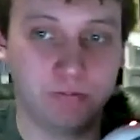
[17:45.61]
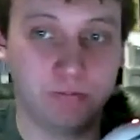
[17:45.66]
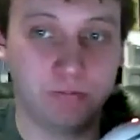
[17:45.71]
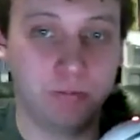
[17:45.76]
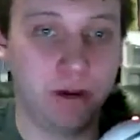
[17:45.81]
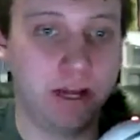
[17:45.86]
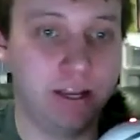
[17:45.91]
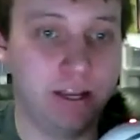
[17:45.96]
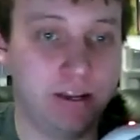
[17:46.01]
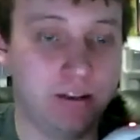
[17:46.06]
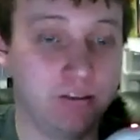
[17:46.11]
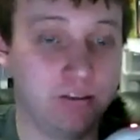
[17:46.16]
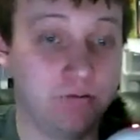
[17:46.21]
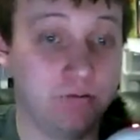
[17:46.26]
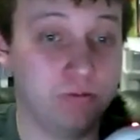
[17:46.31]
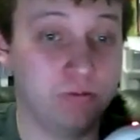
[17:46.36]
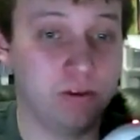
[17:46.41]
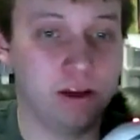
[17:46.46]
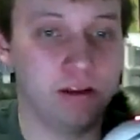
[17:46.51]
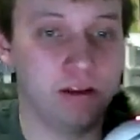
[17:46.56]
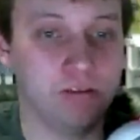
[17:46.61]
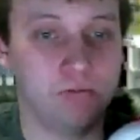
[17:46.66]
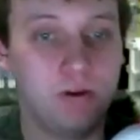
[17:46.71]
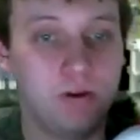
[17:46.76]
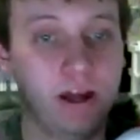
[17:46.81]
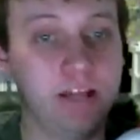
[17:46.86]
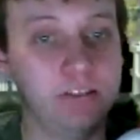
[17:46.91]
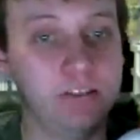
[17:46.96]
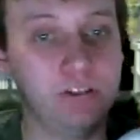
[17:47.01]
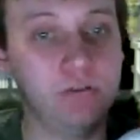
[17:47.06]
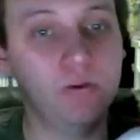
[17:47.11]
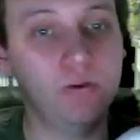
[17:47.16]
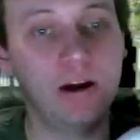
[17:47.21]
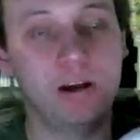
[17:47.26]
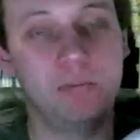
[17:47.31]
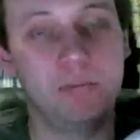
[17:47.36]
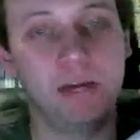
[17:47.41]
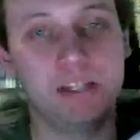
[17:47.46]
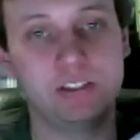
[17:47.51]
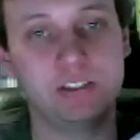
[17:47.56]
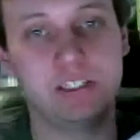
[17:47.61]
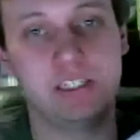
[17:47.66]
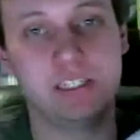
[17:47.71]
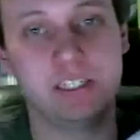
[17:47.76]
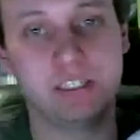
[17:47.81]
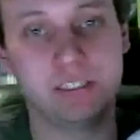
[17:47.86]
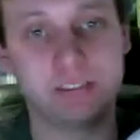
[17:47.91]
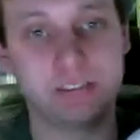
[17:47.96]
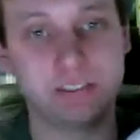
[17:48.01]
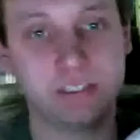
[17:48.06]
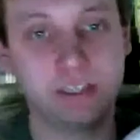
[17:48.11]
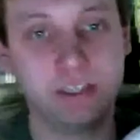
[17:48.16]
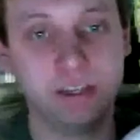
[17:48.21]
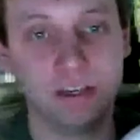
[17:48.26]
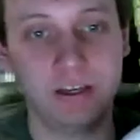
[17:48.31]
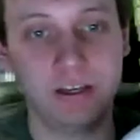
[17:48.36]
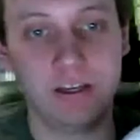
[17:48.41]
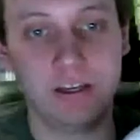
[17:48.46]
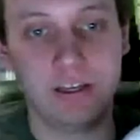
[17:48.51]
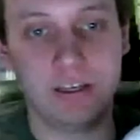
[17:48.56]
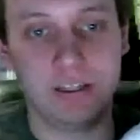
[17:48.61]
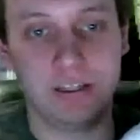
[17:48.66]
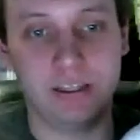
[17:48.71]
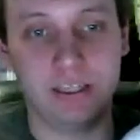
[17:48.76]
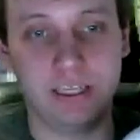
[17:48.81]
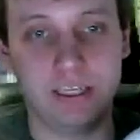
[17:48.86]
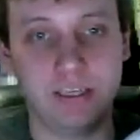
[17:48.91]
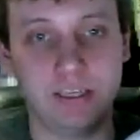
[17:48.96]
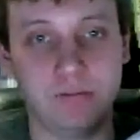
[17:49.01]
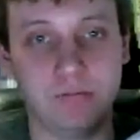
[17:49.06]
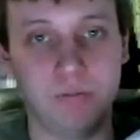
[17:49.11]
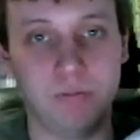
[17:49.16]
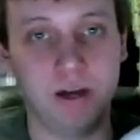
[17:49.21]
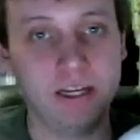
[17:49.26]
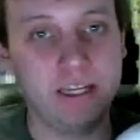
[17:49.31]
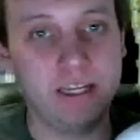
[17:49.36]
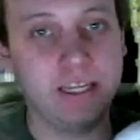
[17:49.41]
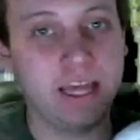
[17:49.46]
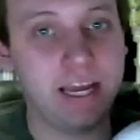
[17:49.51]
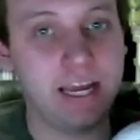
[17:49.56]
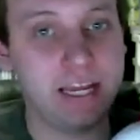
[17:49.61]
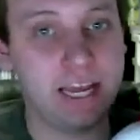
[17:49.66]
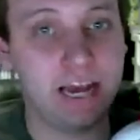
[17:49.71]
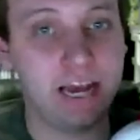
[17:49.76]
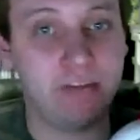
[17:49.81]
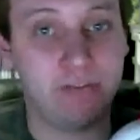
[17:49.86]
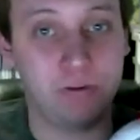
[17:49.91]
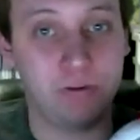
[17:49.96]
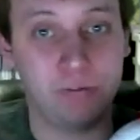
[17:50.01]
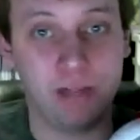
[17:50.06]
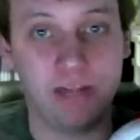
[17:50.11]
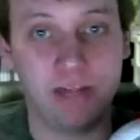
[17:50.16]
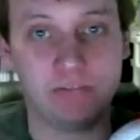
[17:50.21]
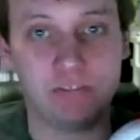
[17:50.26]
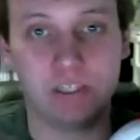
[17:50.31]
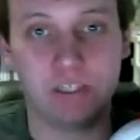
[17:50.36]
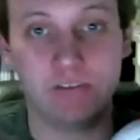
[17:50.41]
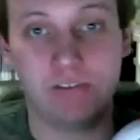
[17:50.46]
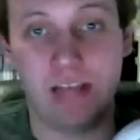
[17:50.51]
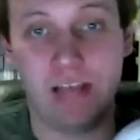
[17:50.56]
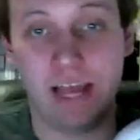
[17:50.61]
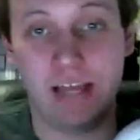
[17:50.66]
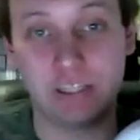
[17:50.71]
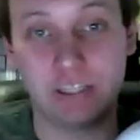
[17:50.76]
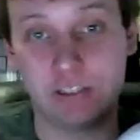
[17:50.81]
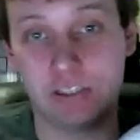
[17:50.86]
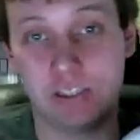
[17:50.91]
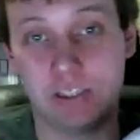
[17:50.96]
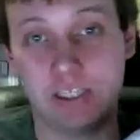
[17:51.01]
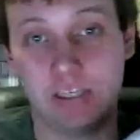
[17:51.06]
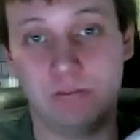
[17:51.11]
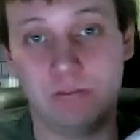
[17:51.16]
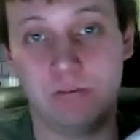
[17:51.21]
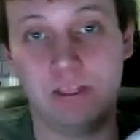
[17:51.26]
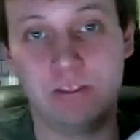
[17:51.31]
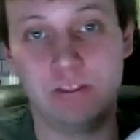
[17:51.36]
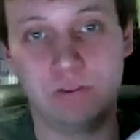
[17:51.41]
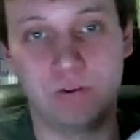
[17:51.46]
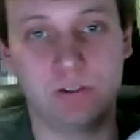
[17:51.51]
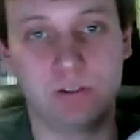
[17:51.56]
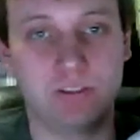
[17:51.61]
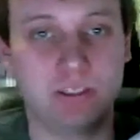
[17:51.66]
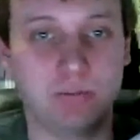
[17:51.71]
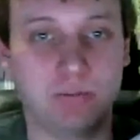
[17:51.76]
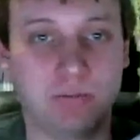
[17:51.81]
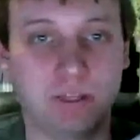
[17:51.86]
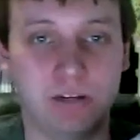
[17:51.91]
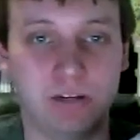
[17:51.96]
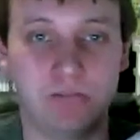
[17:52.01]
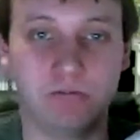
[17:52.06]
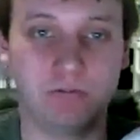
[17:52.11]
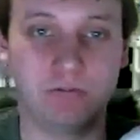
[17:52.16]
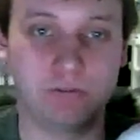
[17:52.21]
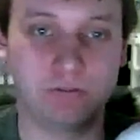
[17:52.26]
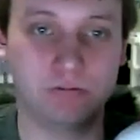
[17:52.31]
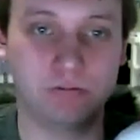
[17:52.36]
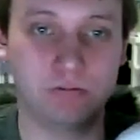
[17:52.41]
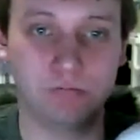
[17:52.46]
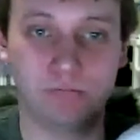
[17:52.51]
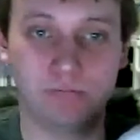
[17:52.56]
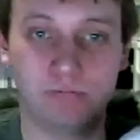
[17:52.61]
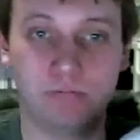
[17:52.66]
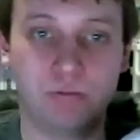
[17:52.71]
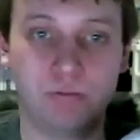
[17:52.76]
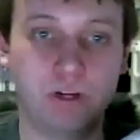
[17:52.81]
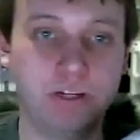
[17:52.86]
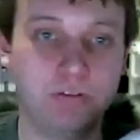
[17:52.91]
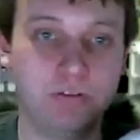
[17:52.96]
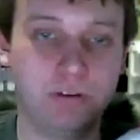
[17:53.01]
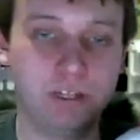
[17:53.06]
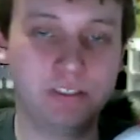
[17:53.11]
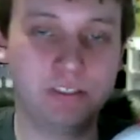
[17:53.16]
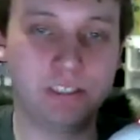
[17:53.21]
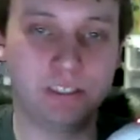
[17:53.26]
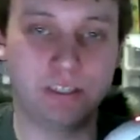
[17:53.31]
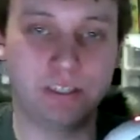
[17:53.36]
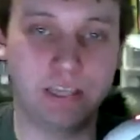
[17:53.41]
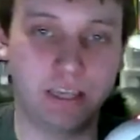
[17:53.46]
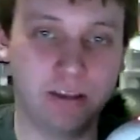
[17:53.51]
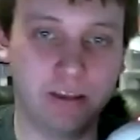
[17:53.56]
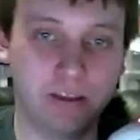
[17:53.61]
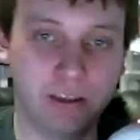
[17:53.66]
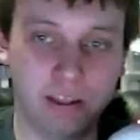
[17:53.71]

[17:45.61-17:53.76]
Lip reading: But what I do want to mention is the money that I got from live streaming actually went towards something pretty recently.